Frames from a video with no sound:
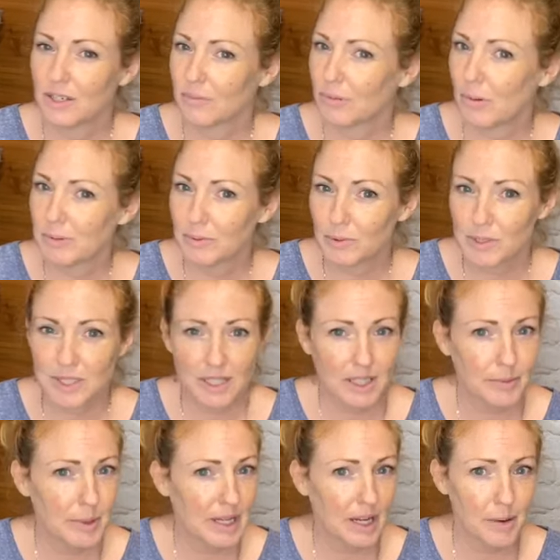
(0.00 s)
I probably wasn't going to
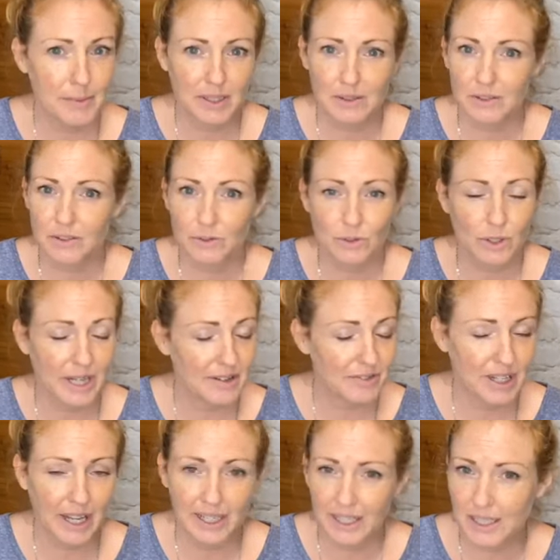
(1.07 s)
be coming on or even
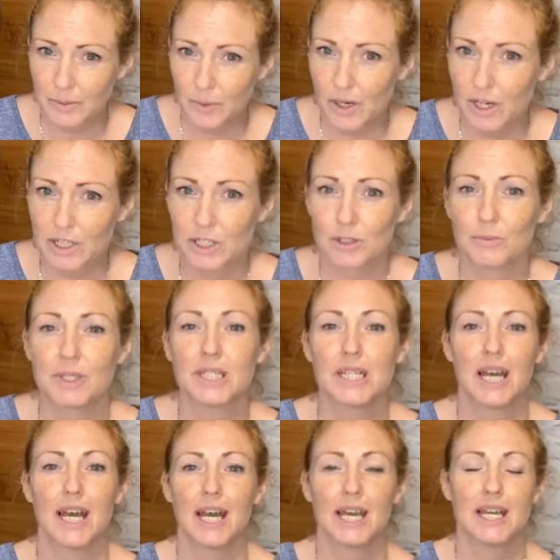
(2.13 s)
getting in the workshop
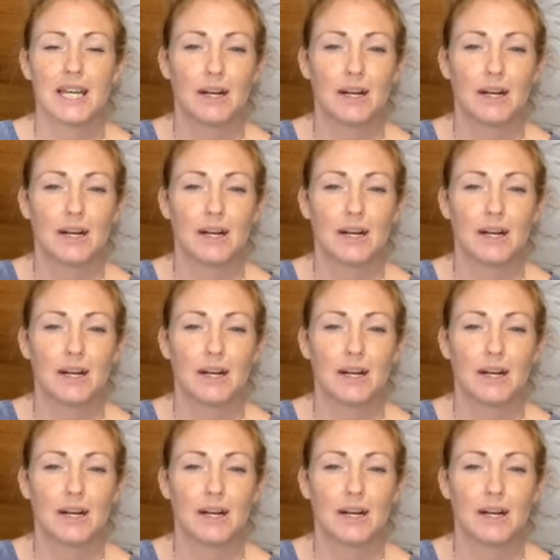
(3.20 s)
today.